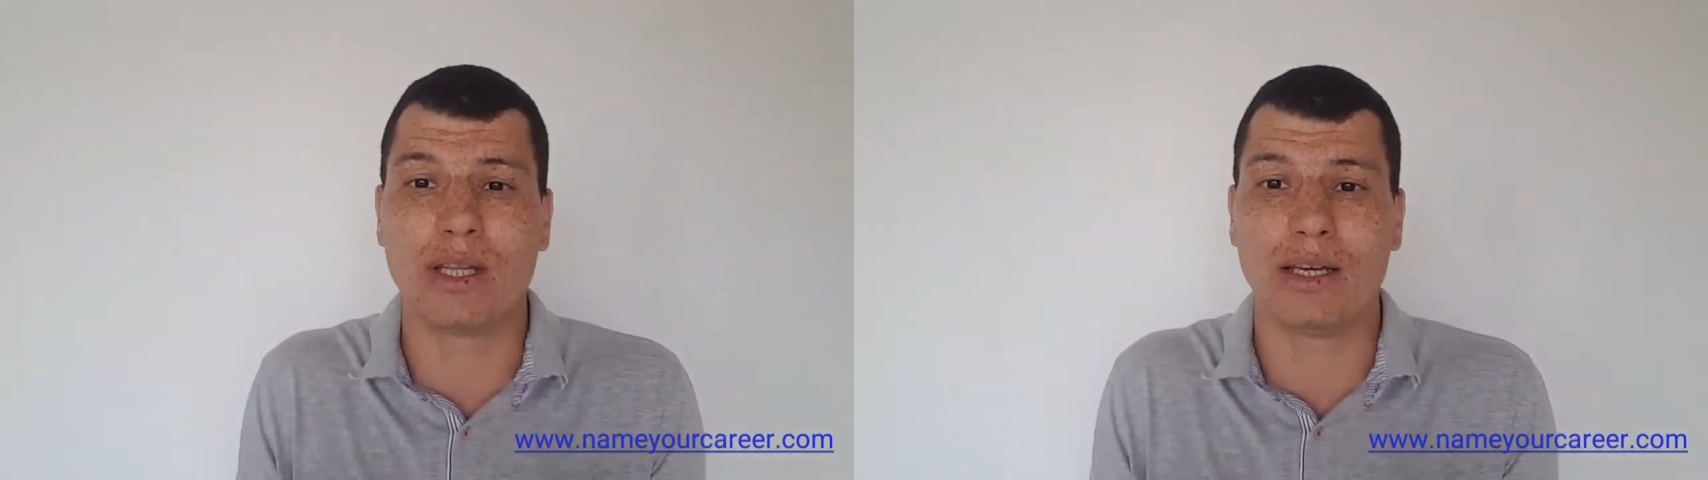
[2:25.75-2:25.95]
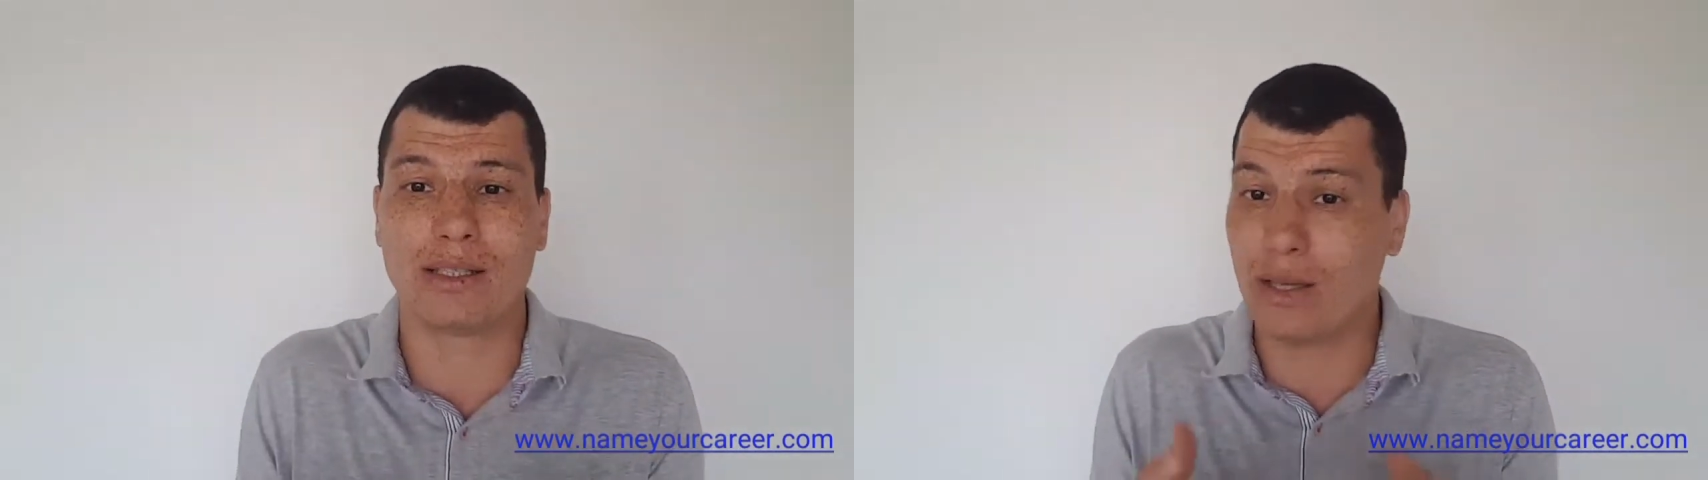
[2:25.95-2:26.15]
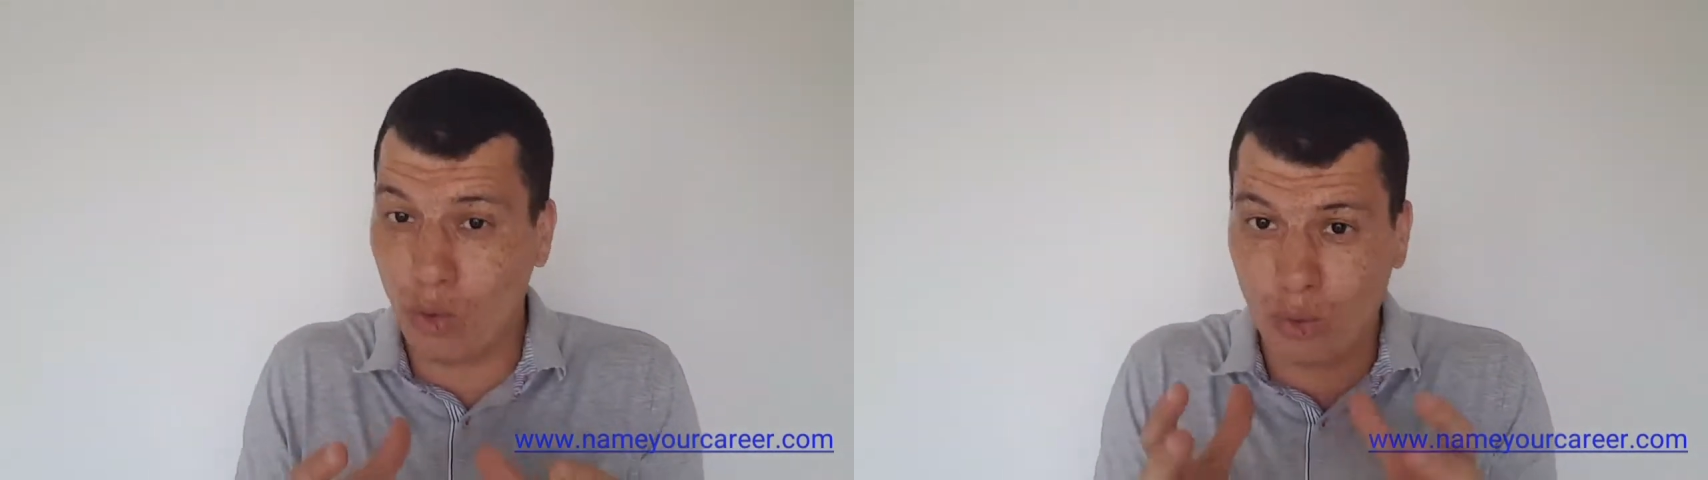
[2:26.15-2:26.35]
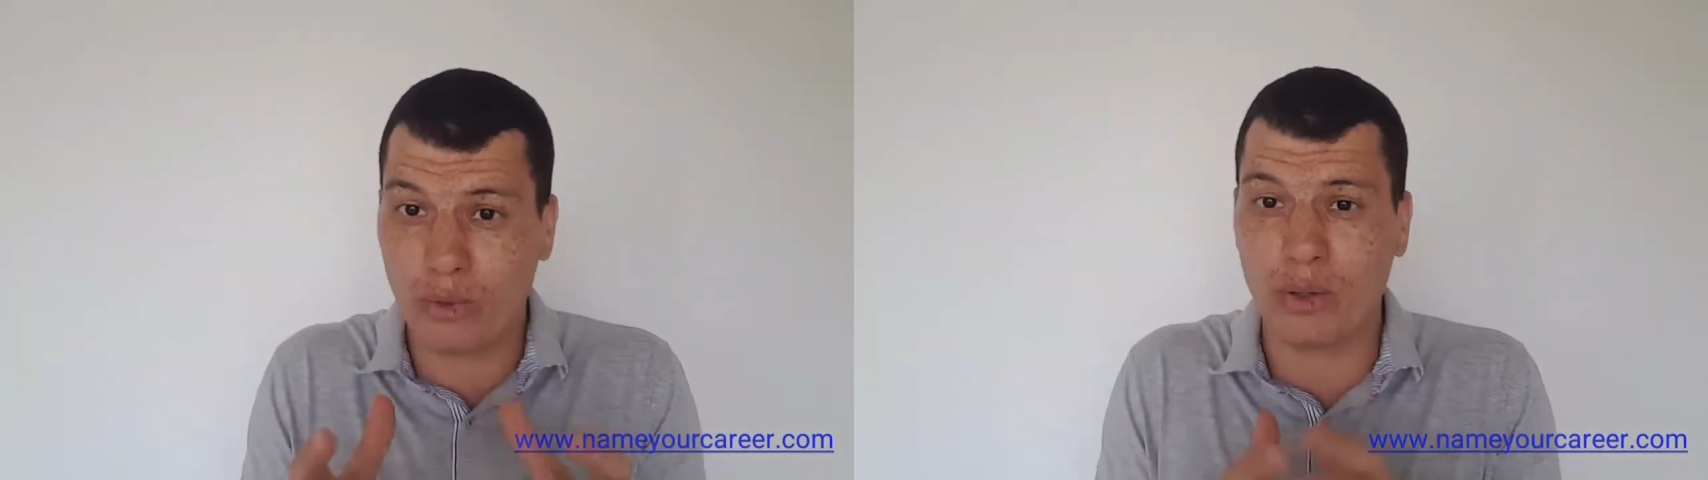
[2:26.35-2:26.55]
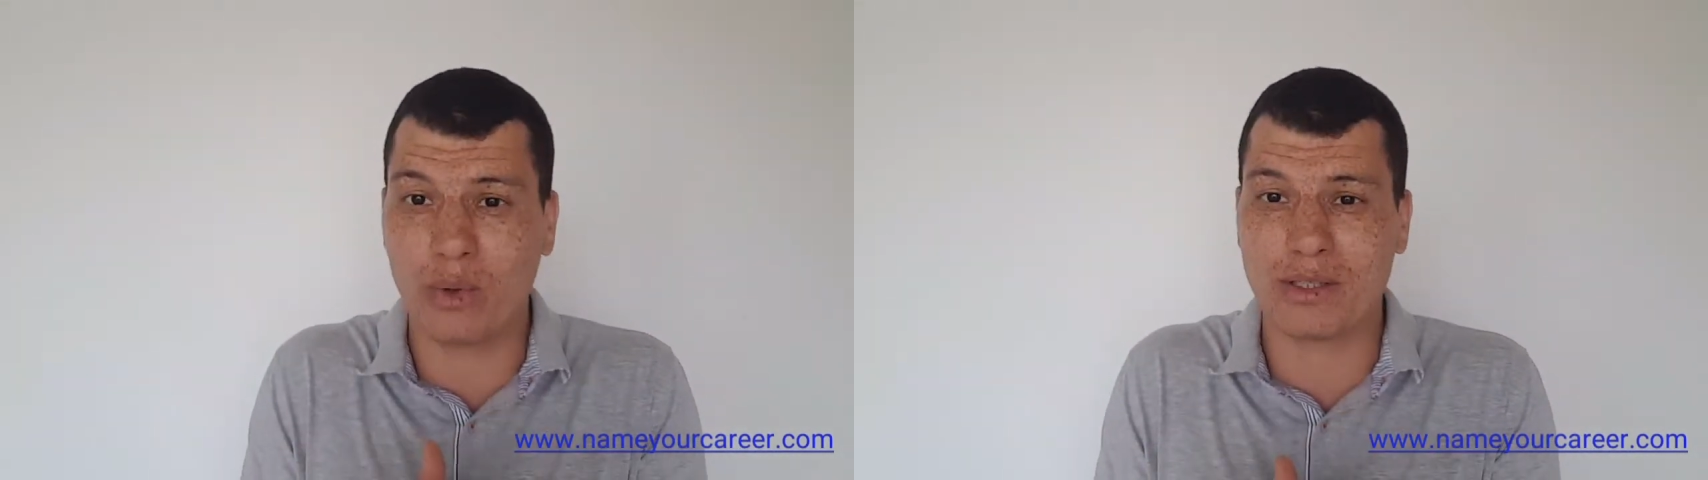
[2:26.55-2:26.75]
this,
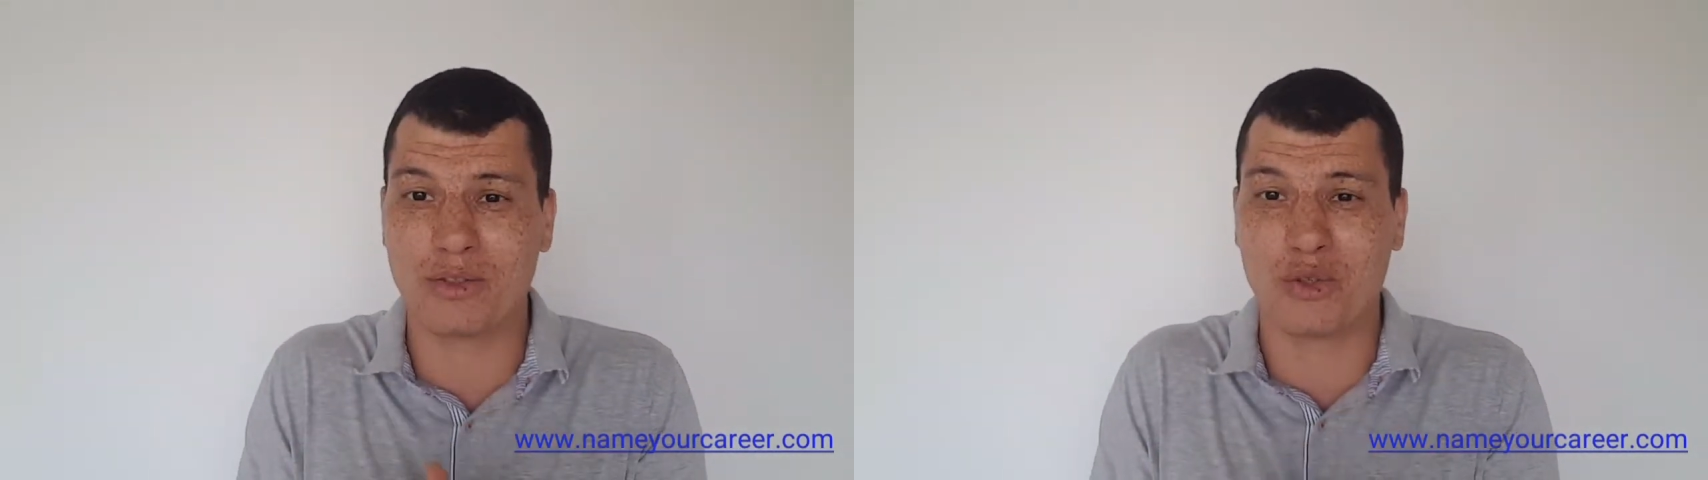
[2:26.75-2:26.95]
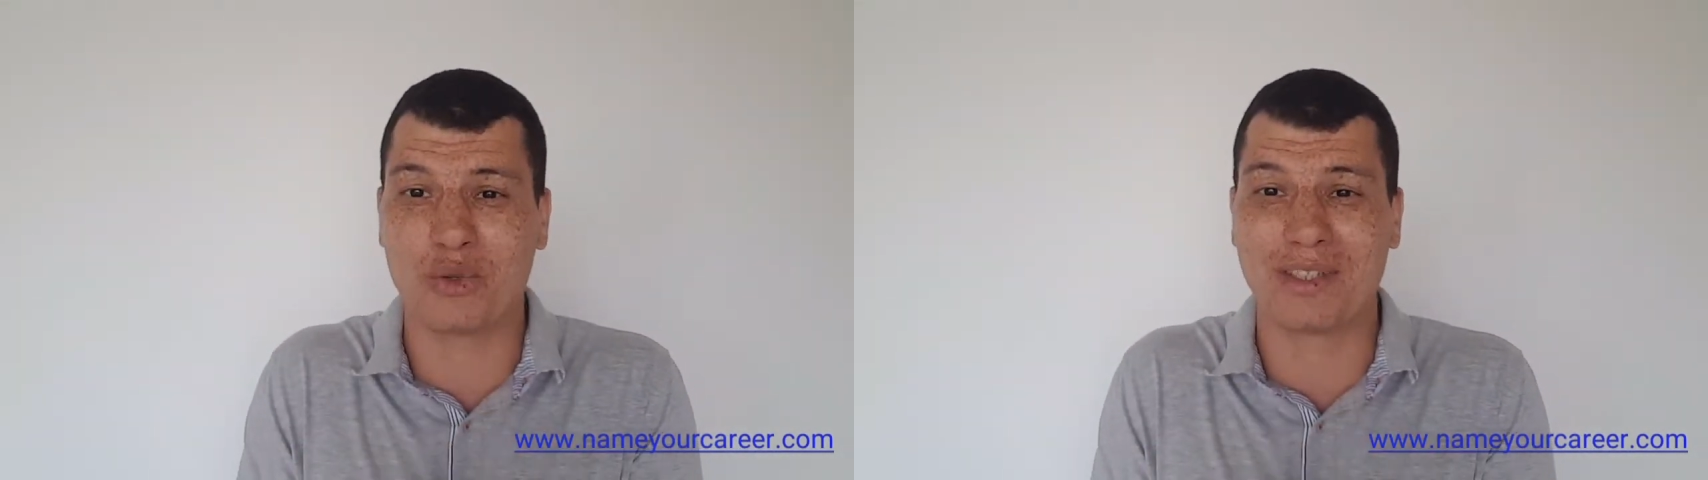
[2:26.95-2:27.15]
although it wasn't true.